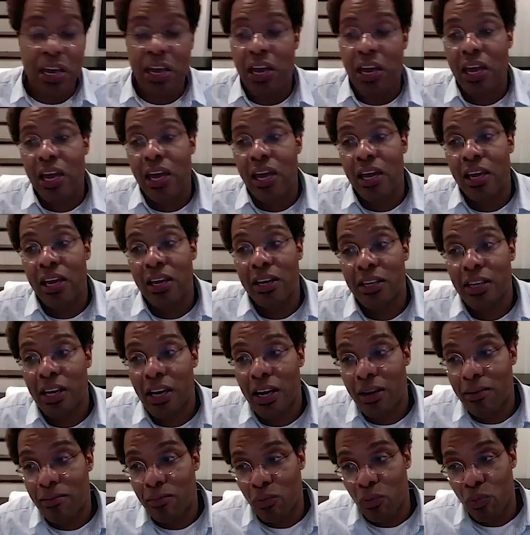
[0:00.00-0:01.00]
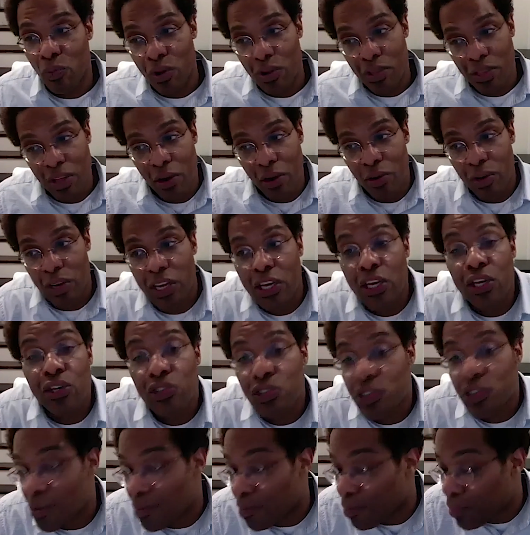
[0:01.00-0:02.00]
and without a
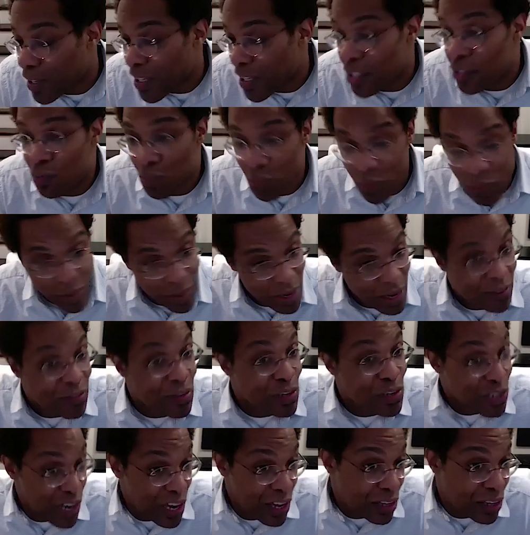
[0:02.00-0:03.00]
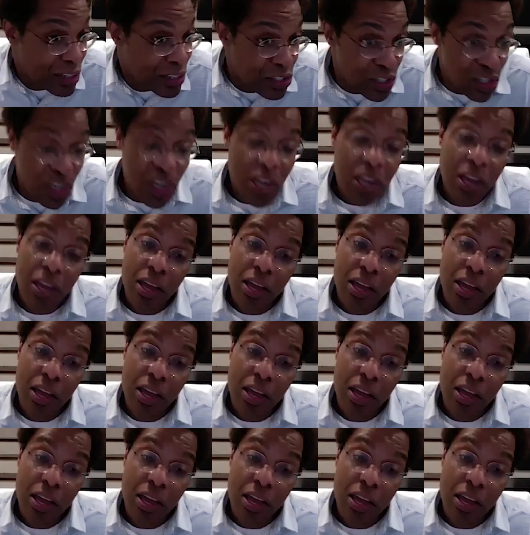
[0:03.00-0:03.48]
kitchen in place, we would have a challenge.